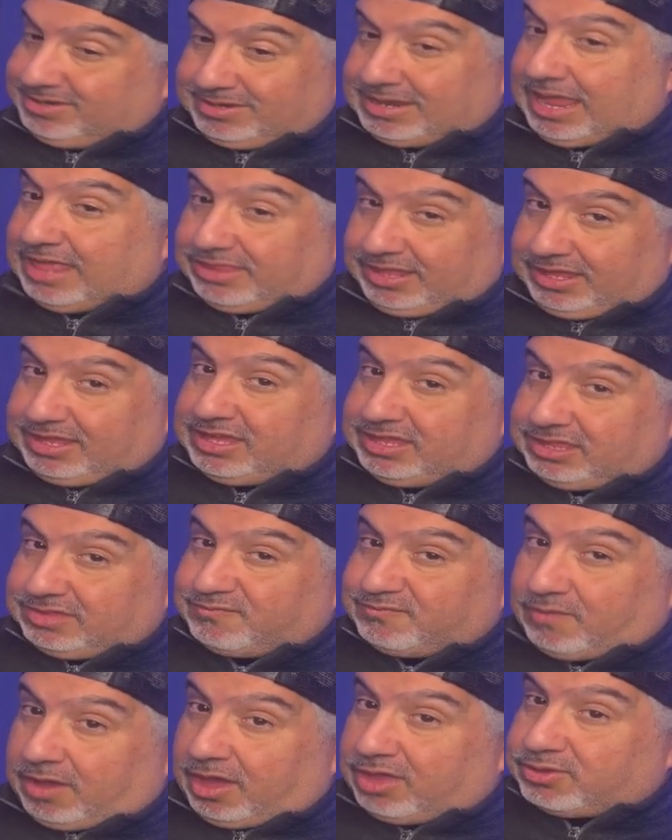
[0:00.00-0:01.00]
I think his
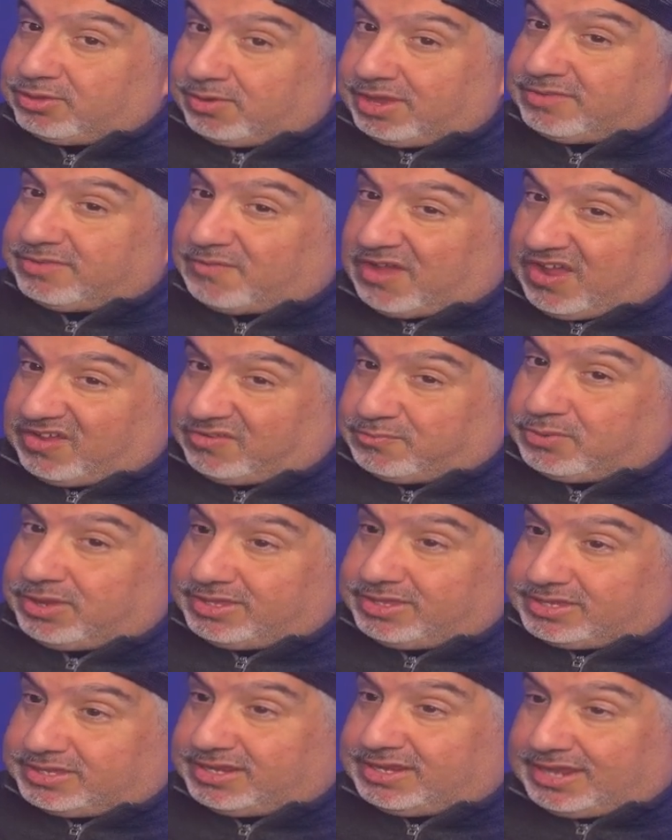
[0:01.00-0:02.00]
father, as vice
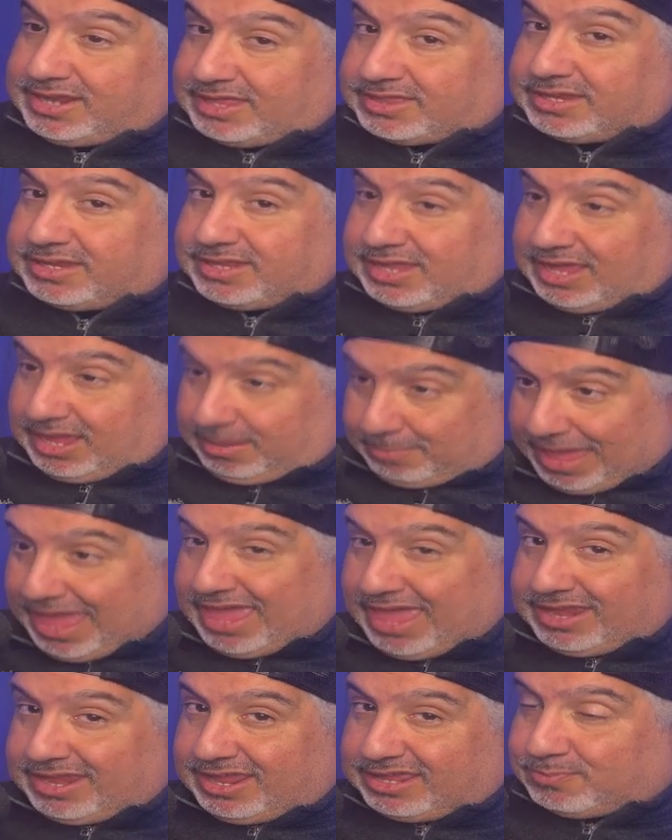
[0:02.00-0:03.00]
president at the time
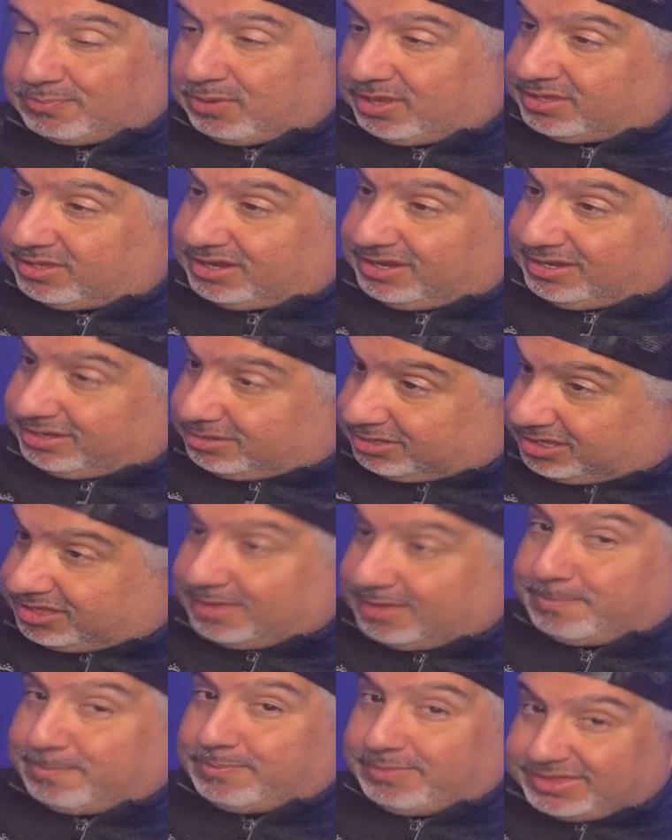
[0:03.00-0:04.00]
and as president, is
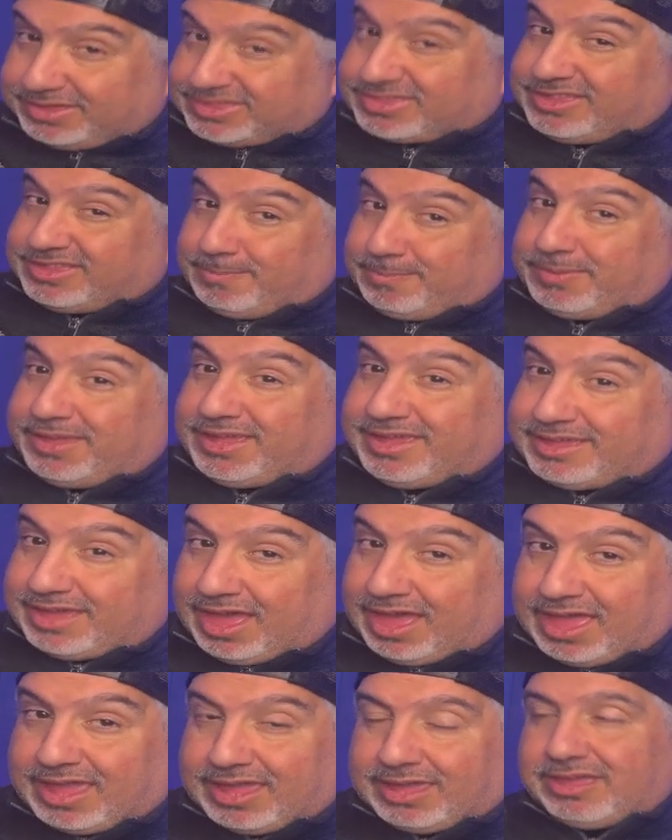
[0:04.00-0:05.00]
the, is the big
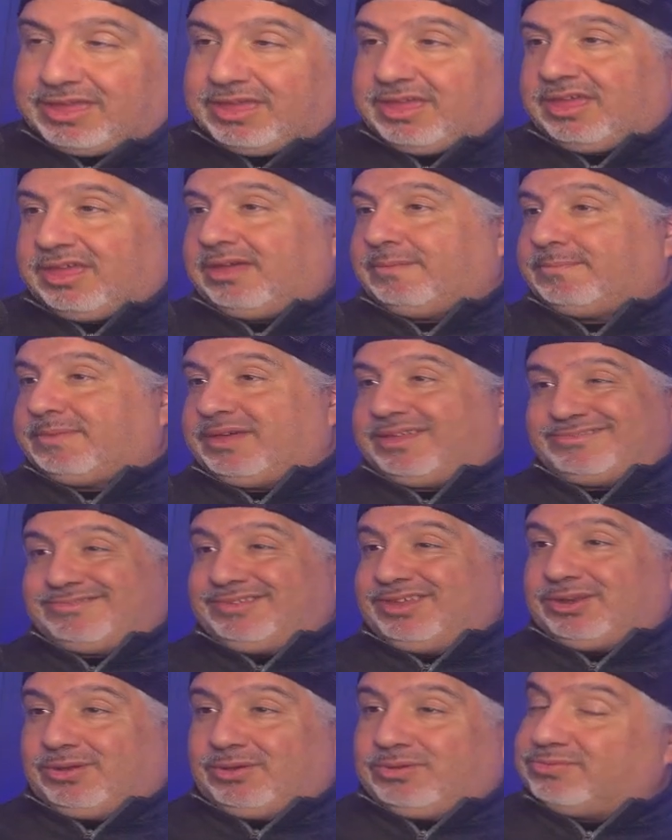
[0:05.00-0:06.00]
guy, but
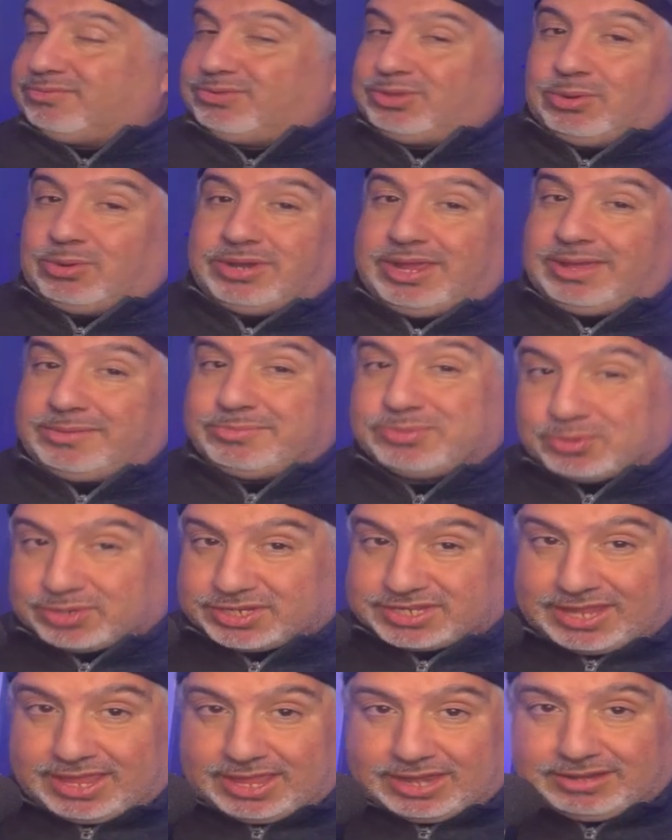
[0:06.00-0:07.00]
you know, no names were
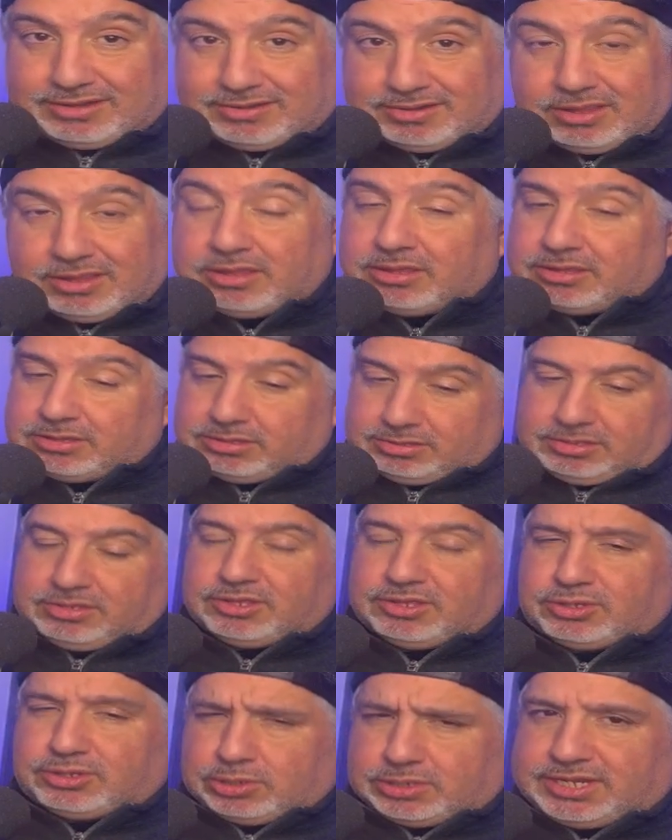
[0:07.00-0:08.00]
said
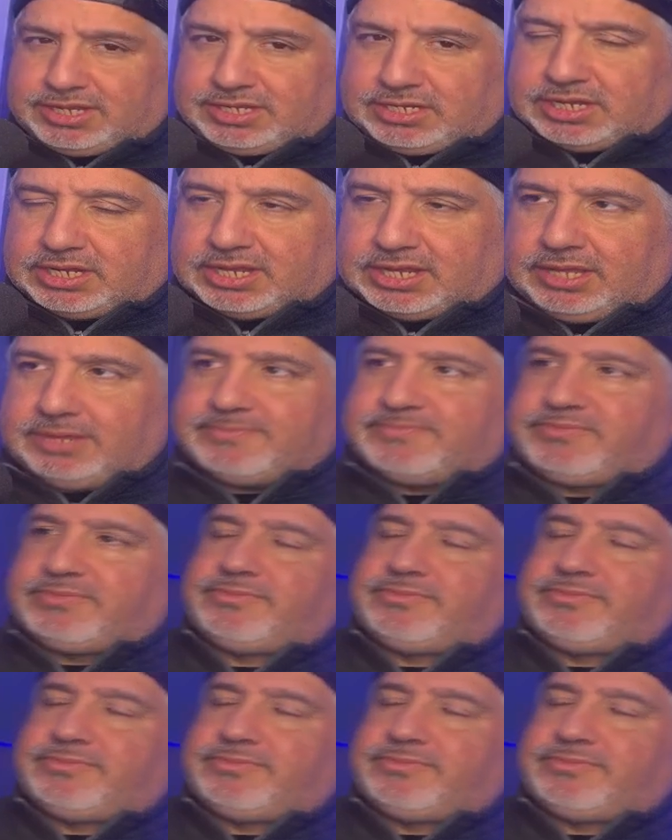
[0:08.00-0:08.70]
strategically.